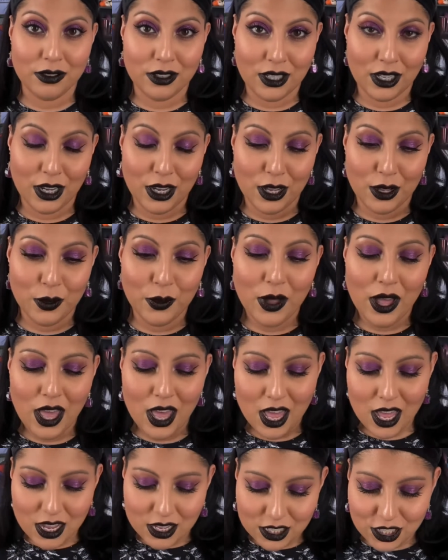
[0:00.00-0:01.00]
video,
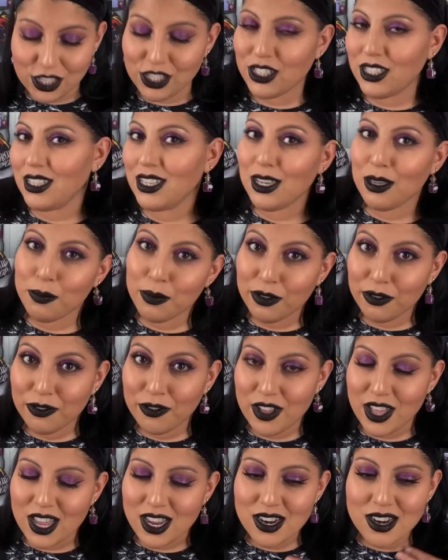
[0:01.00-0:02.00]
just to keep it
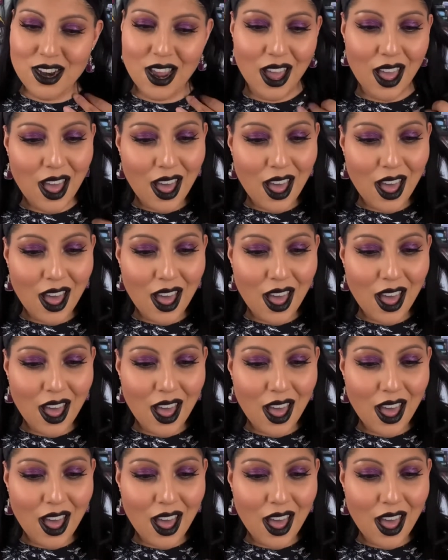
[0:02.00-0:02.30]
fun.